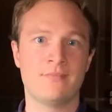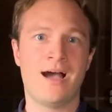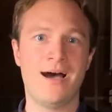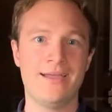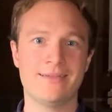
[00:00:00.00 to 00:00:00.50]

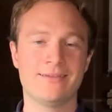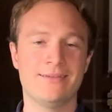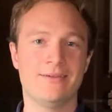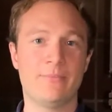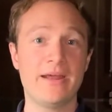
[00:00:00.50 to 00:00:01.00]
Hi,
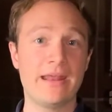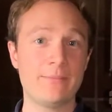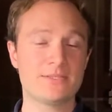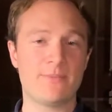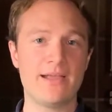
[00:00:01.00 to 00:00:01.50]
my name
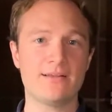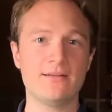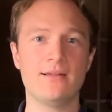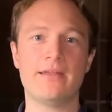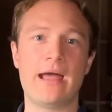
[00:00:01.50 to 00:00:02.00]
is
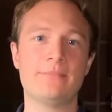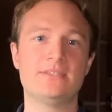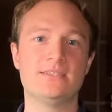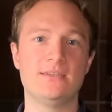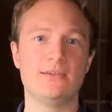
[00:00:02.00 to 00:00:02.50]
Michael and I'm the
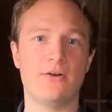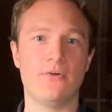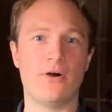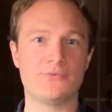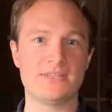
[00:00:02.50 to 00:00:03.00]

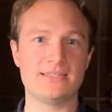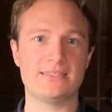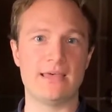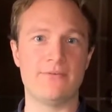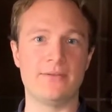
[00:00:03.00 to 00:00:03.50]
CEO of
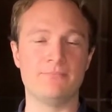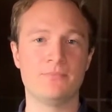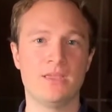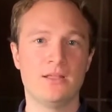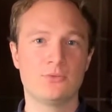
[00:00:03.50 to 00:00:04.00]

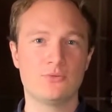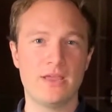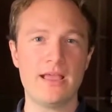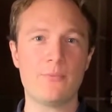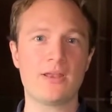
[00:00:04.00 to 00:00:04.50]
Sense7.
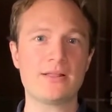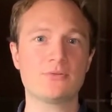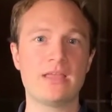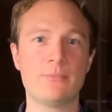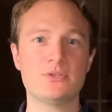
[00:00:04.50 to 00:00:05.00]
Today I would like to
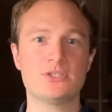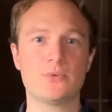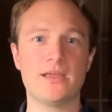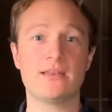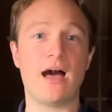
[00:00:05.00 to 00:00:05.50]

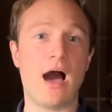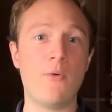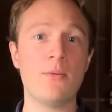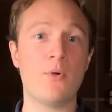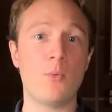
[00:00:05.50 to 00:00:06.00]
demonstrate
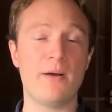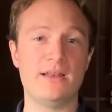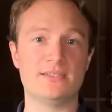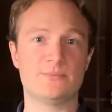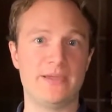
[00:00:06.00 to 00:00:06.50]
our mobile
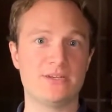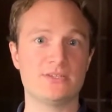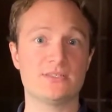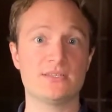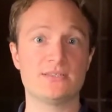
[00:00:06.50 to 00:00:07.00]

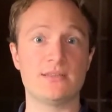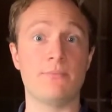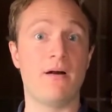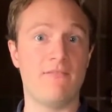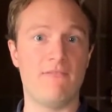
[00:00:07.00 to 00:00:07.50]
inspection system,
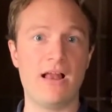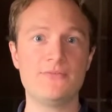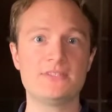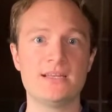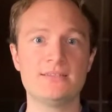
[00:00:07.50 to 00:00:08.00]

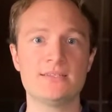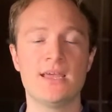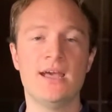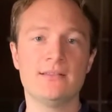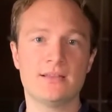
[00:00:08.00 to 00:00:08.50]
ValveSense,
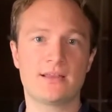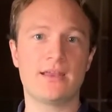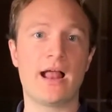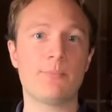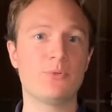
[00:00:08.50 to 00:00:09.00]
that can
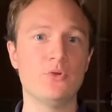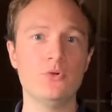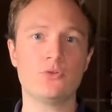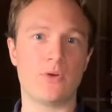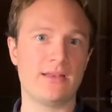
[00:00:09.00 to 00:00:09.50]
help
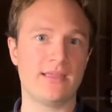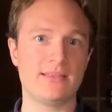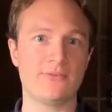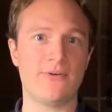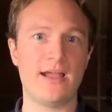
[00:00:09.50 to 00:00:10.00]
you to
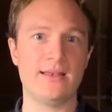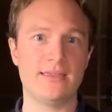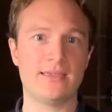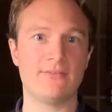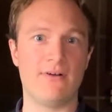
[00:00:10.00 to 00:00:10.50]
identify
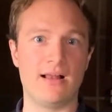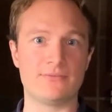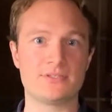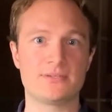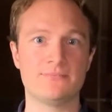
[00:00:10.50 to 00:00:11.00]
leaking
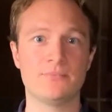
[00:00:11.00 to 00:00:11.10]
valves.